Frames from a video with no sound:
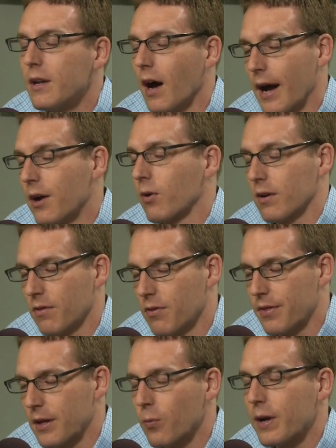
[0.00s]
I don't
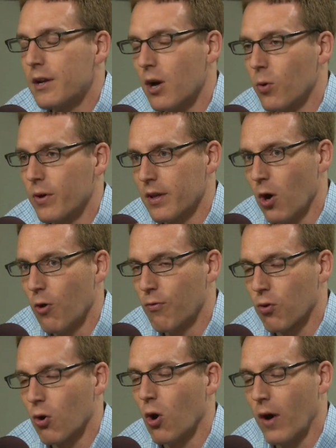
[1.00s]
think we know
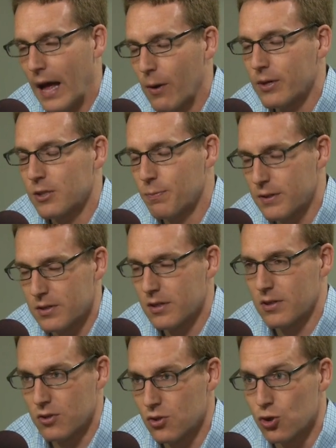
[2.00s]
overall how its
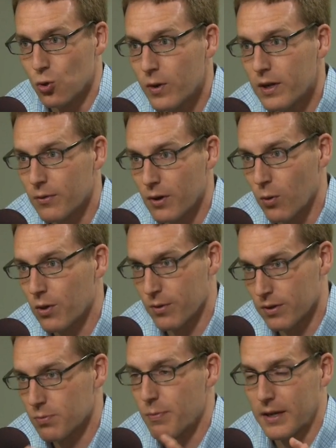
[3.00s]
business is doing, you know, whether
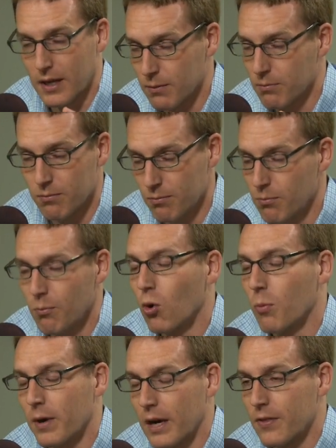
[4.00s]
it's making more
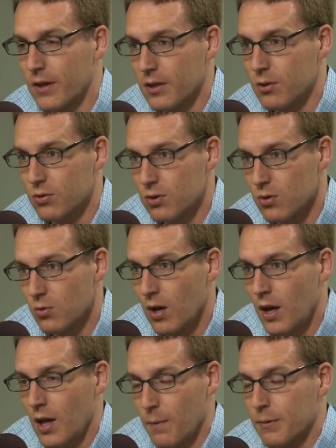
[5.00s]
money than it used to.
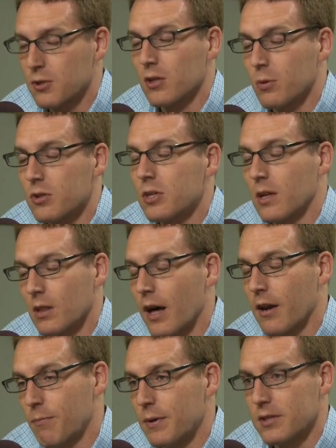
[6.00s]
But certainly we're seeing a lot
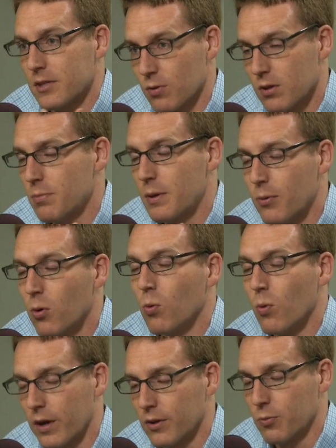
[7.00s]
of business with people who
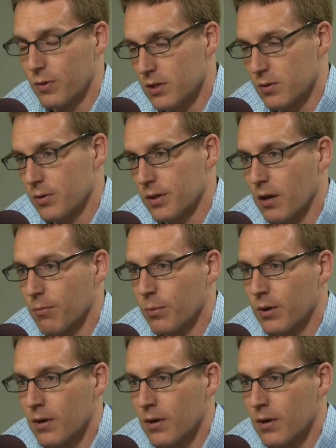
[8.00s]
want to do business with the government.